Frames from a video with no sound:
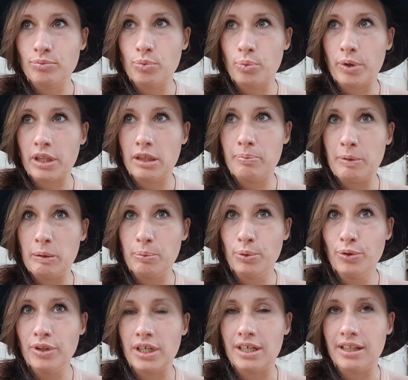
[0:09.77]
with
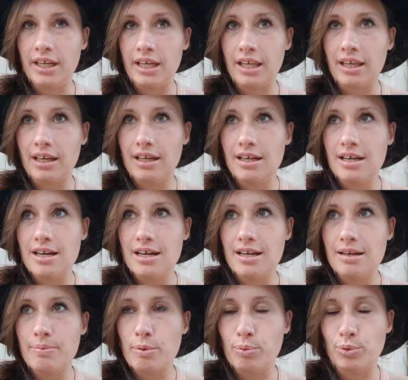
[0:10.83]
people that
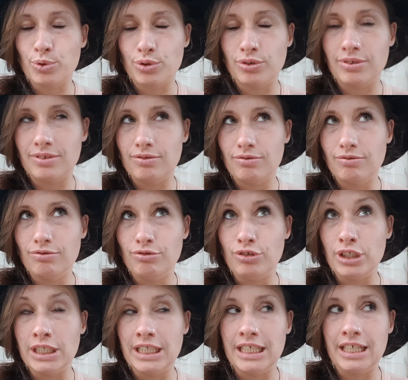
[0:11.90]
people don't
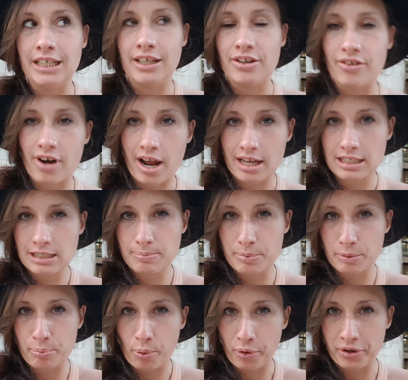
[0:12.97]
really grasp
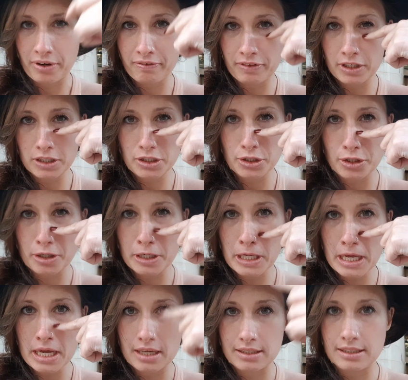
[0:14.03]
the point of this
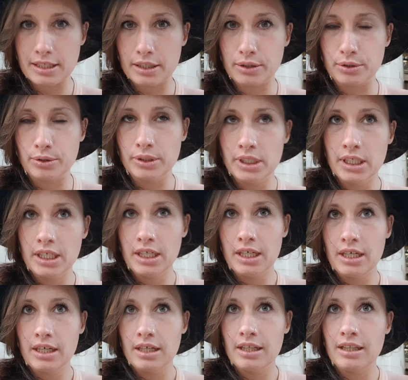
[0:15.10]
journey until
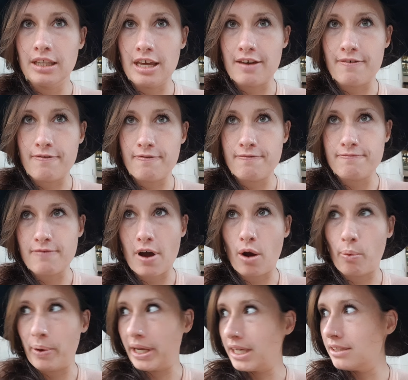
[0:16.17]
they've
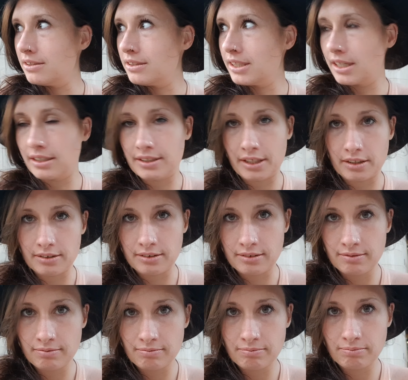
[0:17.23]
awakened to a
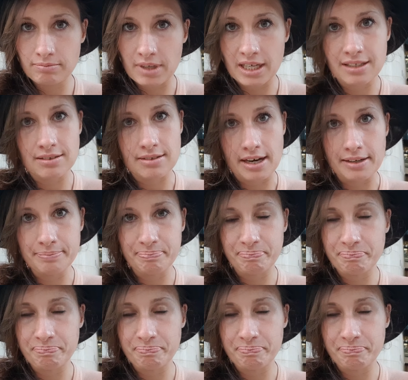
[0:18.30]
certain extent.